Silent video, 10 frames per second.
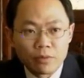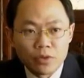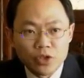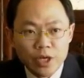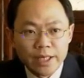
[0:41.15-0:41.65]

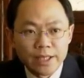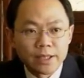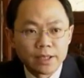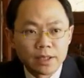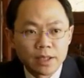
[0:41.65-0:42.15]
for
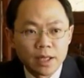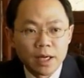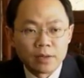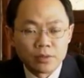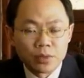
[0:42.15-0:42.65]
China
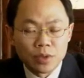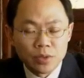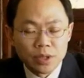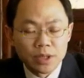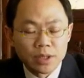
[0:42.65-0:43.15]
and the
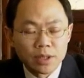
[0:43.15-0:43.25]
world.